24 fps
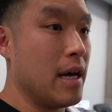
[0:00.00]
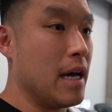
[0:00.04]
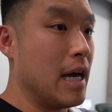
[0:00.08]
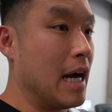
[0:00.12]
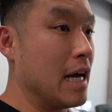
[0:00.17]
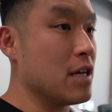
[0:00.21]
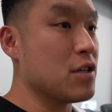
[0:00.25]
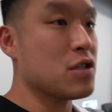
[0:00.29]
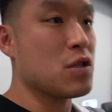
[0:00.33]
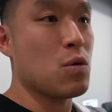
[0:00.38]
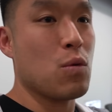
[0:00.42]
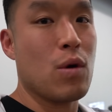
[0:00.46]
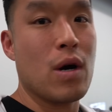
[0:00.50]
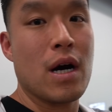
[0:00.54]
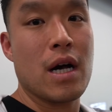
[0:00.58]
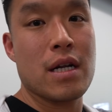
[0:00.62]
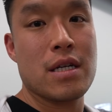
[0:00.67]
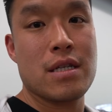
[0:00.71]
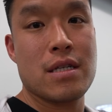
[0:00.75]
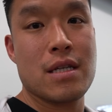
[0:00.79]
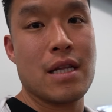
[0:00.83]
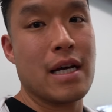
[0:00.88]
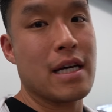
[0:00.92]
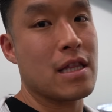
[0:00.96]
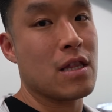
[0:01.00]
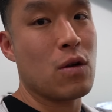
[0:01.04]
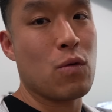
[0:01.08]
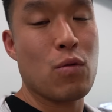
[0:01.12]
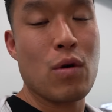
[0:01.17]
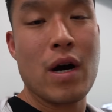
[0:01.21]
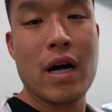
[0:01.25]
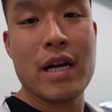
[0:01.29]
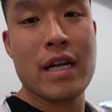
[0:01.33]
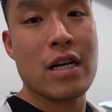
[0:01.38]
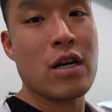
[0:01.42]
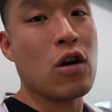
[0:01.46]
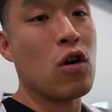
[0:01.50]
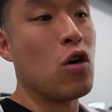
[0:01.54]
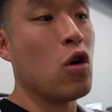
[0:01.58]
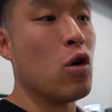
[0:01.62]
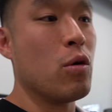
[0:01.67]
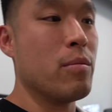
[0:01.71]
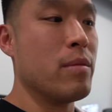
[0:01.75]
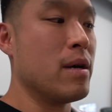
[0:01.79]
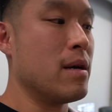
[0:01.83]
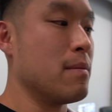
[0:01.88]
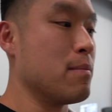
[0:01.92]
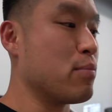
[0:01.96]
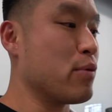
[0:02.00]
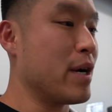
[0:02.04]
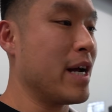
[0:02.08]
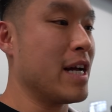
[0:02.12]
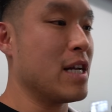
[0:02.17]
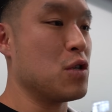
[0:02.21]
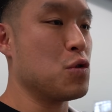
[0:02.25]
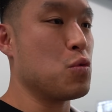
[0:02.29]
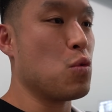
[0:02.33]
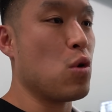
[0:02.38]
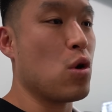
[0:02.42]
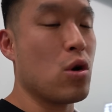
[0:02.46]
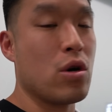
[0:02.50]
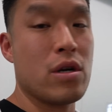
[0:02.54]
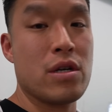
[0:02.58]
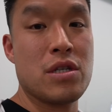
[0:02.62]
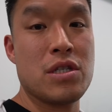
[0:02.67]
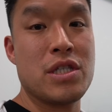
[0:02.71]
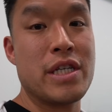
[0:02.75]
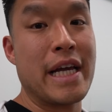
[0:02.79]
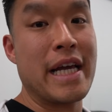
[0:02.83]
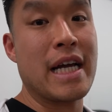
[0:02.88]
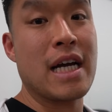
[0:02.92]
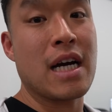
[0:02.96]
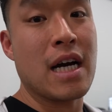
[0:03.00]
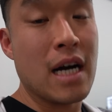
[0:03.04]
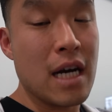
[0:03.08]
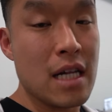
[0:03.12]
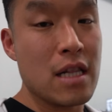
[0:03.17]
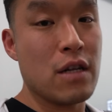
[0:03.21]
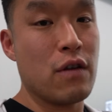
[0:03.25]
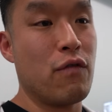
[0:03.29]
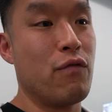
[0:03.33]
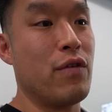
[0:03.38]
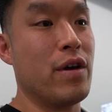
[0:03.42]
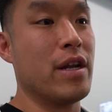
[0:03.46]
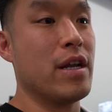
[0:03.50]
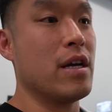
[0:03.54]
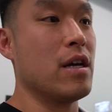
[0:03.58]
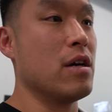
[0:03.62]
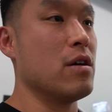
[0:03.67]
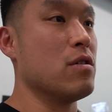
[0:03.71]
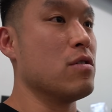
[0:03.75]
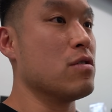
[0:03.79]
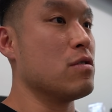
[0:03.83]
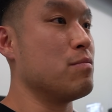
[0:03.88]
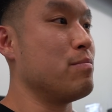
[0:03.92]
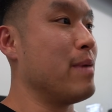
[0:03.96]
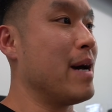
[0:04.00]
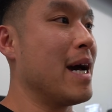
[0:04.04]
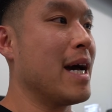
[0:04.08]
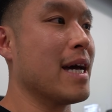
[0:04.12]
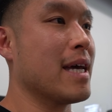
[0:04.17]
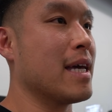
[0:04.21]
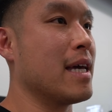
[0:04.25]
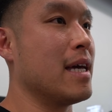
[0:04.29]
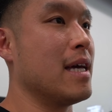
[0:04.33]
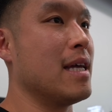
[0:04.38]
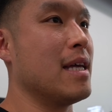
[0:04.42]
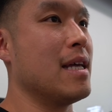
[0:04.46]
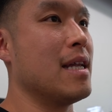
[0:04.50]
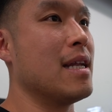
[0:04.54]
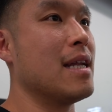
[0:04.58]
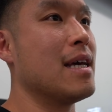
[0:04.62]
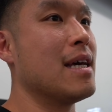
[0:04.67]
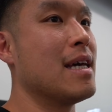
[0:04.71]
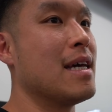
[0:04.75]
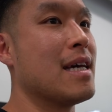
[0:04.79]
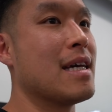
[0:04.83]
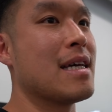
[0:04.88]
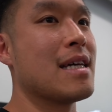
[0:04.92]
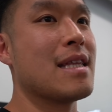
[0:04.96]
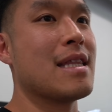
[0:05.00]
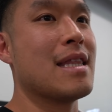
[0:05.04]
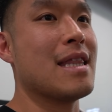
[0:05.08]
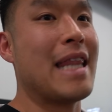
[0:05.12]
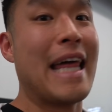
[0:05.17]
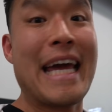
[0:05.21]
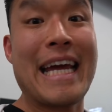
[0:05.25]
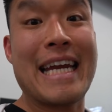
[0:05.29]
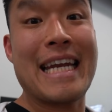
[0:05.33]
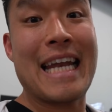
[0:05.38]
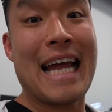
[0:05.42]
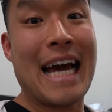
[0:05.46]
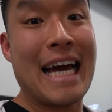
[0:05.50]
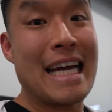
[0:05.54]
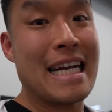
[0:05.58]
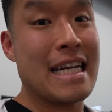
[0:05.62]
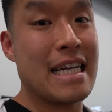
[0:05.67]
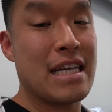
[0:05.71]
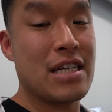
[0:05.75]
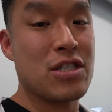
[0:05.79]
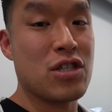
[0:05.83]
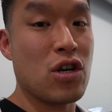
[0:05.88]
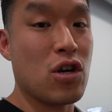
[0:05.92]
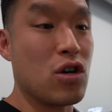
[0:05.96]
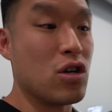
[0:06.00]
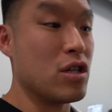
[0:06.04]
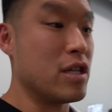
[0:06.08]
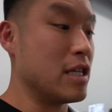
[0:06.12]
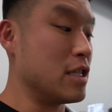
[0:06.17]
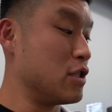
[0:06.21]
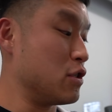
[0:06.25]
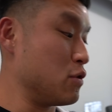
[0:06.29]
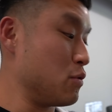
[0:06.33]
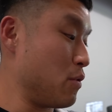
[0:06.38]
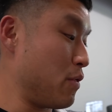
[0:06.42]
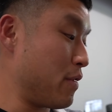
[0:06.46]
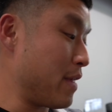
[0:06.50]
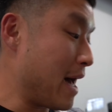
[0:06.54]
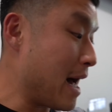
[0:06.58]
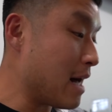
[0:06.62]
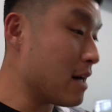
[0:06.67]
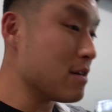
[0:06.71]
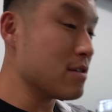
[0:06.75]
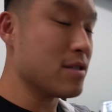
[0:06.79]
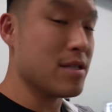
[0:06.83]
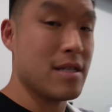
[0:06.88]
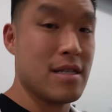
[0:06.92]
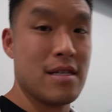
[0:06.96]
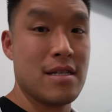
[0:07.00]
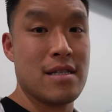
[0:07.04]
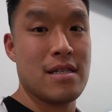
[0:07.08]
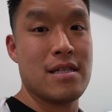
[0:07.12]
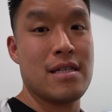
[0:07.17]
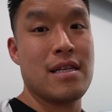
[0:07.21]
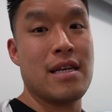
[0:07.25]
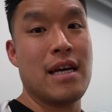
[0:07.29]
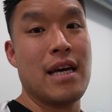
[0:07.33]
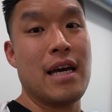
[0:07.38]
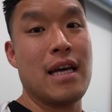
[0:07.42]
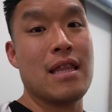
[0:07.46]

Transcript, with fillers: i used to watch like the ronnie coleman branch warren jay cutler videos back in late 90s, early 2000s,